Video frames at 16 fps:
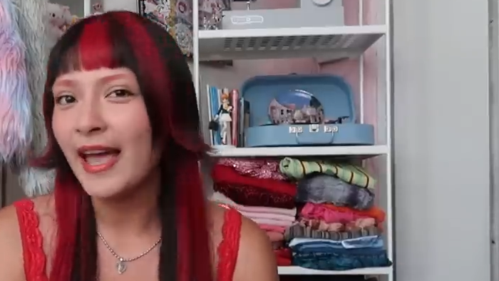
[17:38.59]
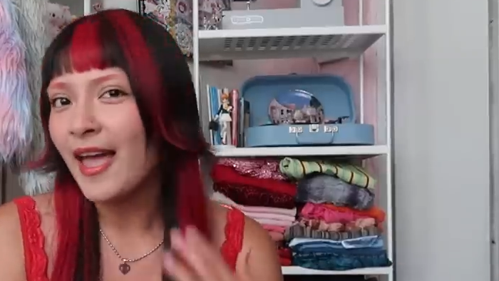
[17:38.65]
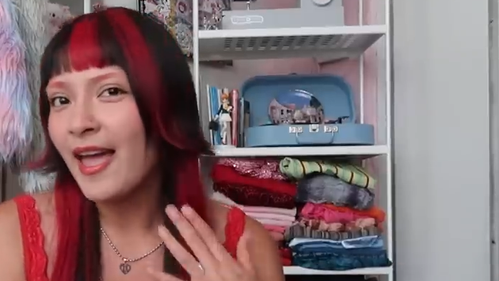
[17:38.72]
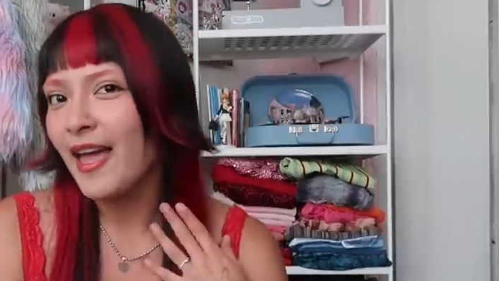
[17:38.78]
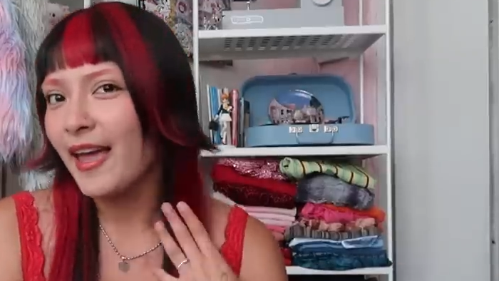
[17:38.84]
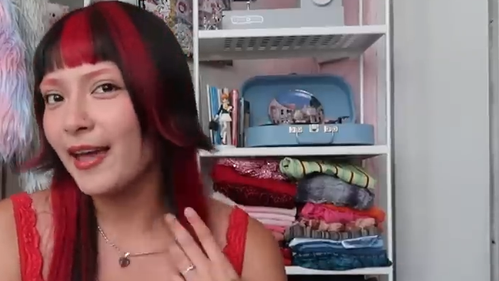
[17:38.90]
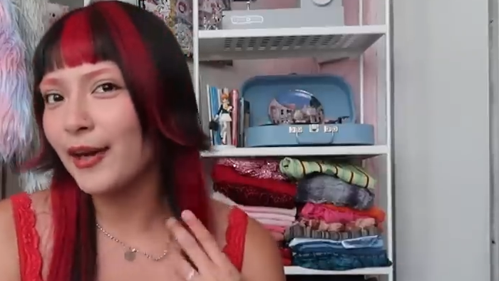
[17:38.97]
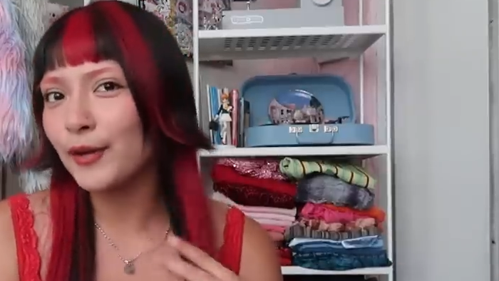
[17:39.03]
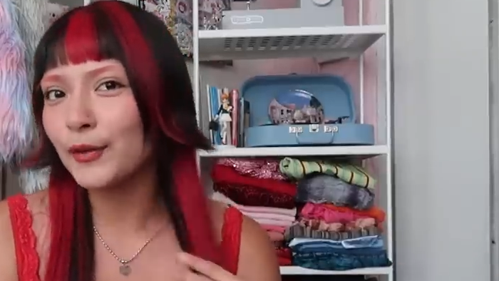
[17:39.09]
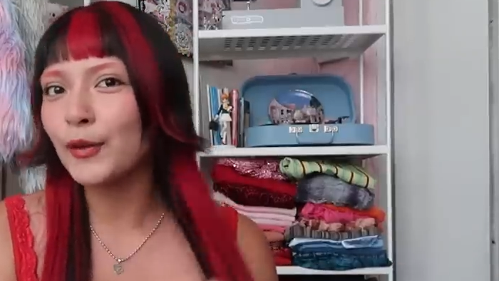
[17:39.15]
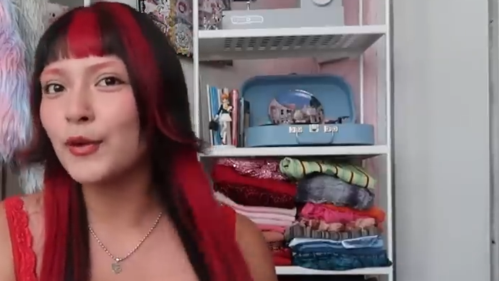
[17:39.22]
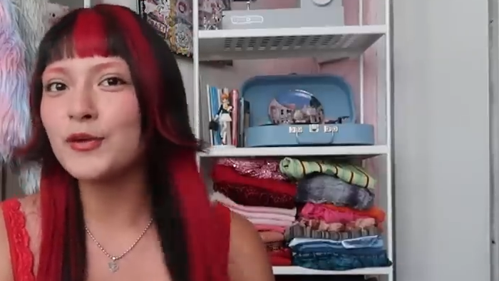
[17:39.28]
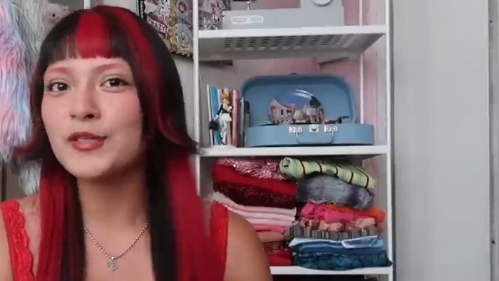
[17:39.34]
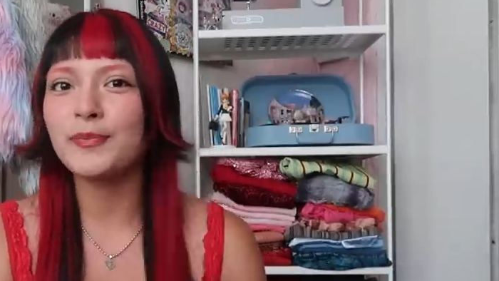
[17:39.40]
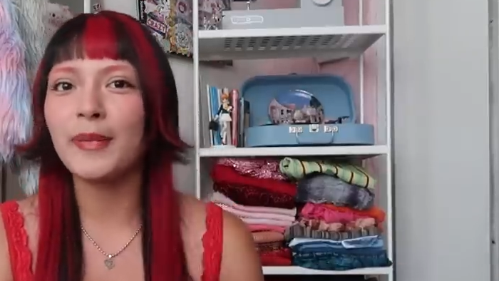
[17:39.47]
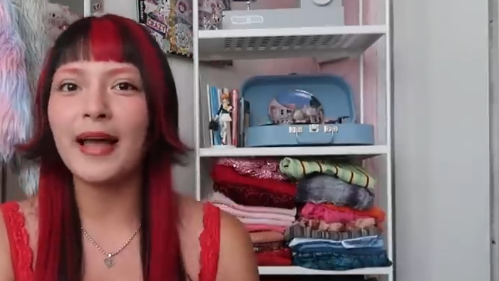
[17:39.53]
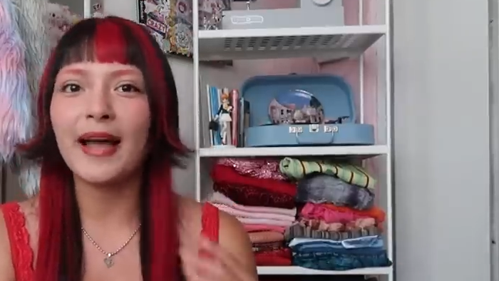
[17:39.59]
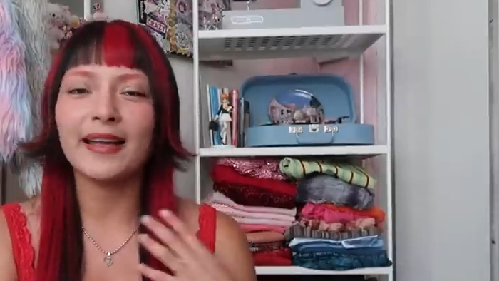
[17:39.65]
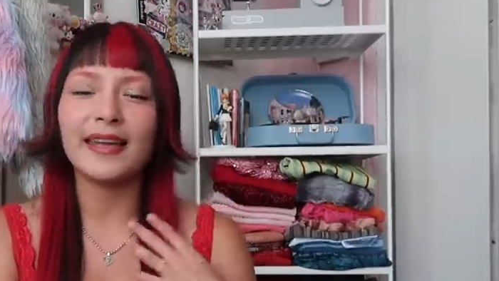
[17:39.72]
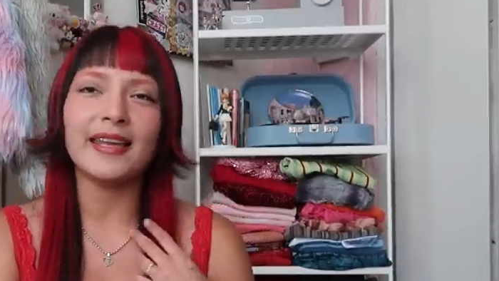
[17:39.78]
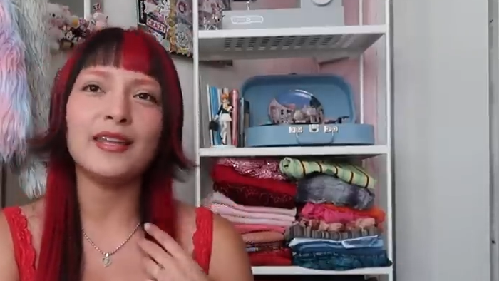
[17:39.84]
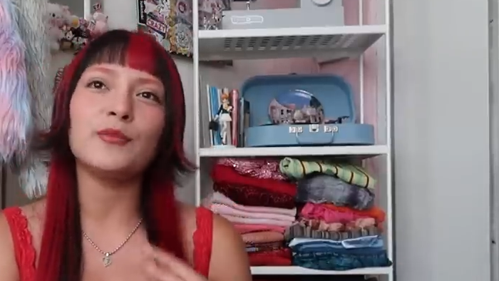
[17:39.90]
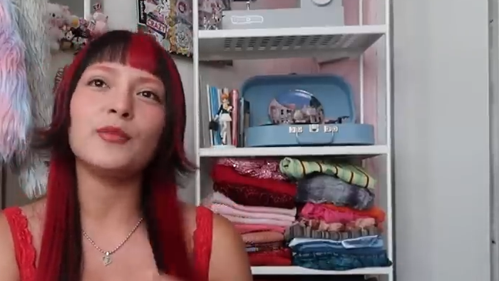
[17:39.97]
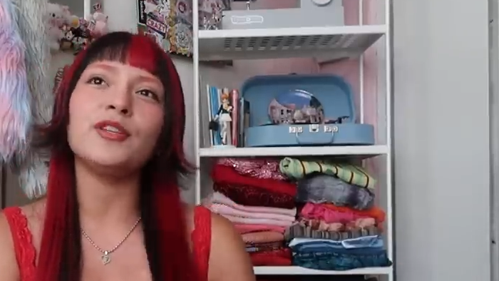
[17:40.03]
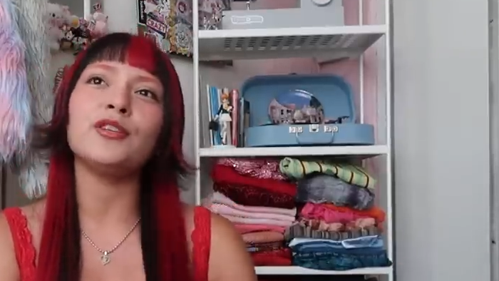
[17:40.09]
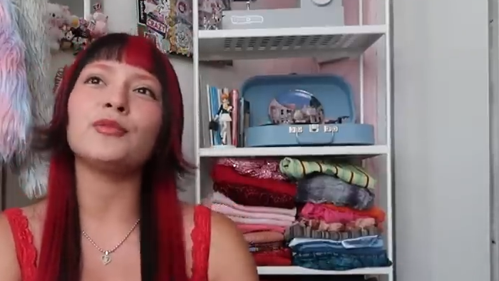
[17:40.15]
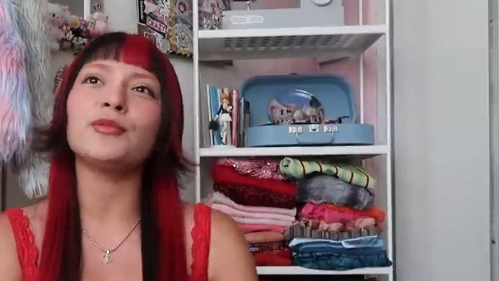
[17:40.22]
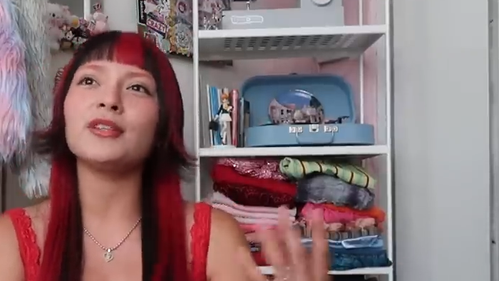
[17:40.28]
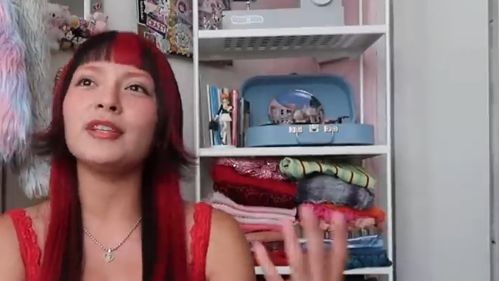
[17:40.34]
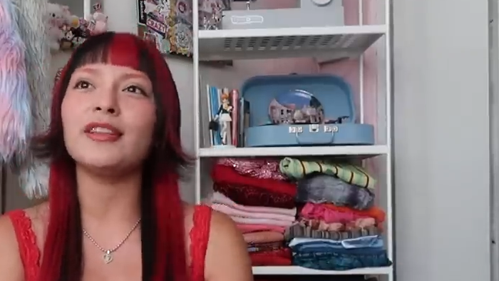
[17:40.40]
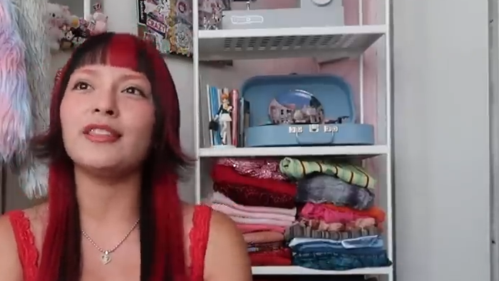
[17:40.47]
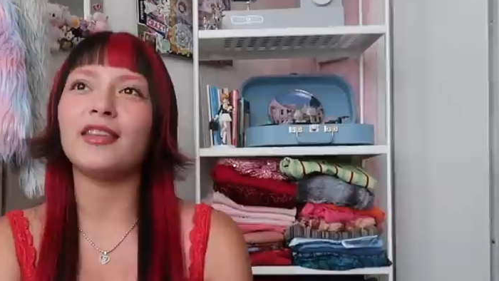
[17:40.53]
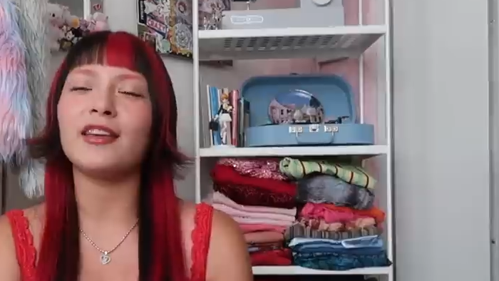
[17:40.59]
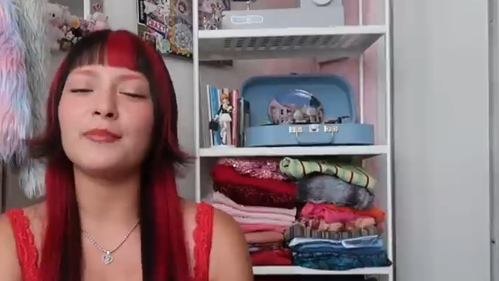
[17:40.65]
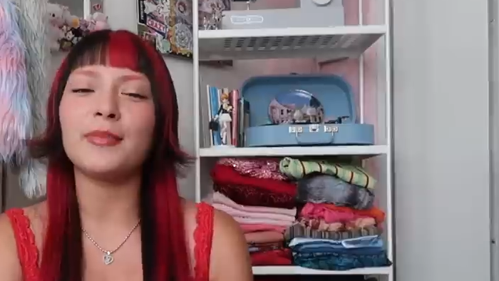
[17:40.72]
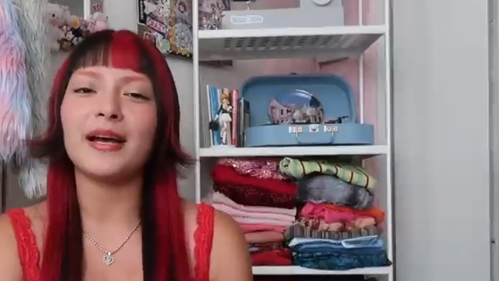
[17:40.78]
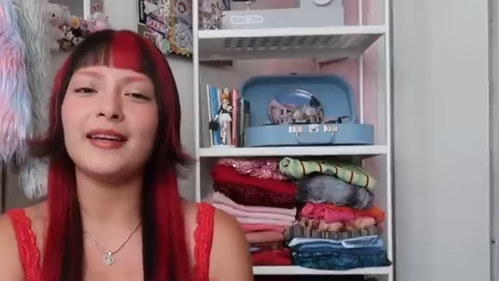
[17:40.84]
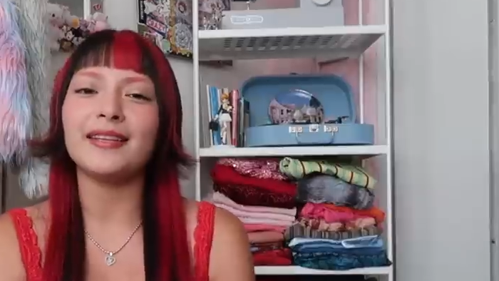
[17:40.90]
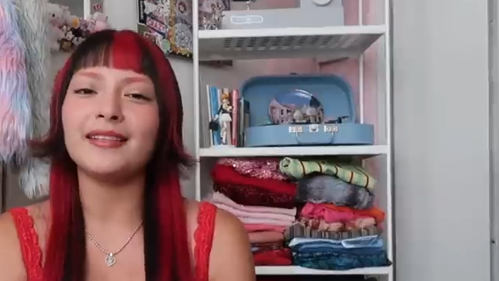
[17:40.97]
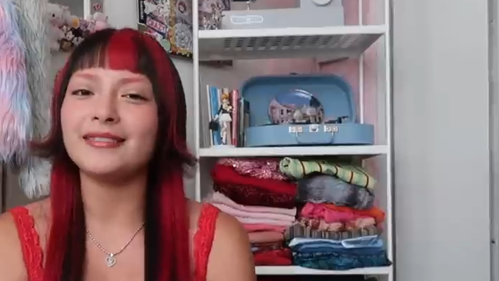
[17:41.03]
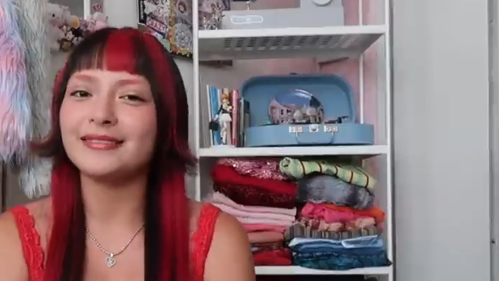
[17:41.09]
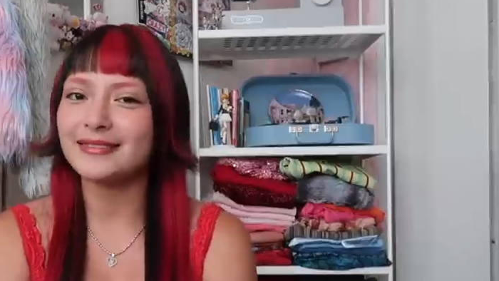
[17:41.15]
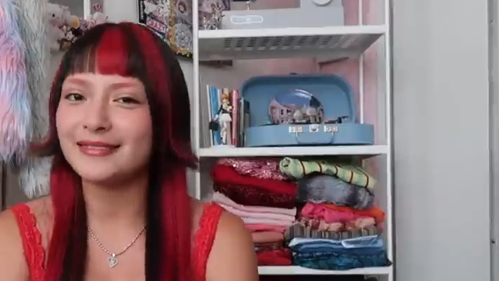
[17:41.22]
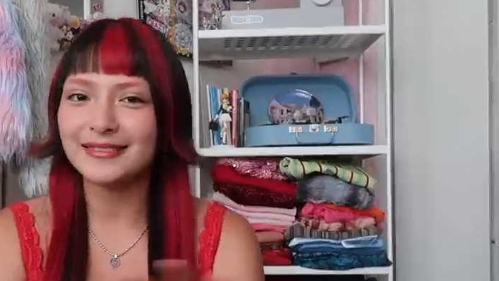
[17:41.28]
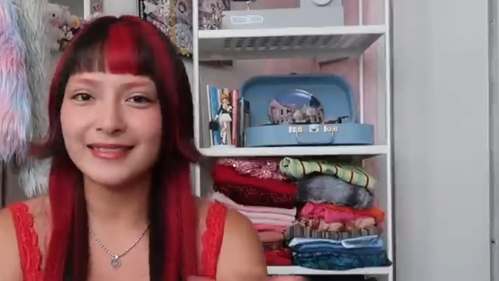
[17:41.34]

Hair grows back, and when you really think about it,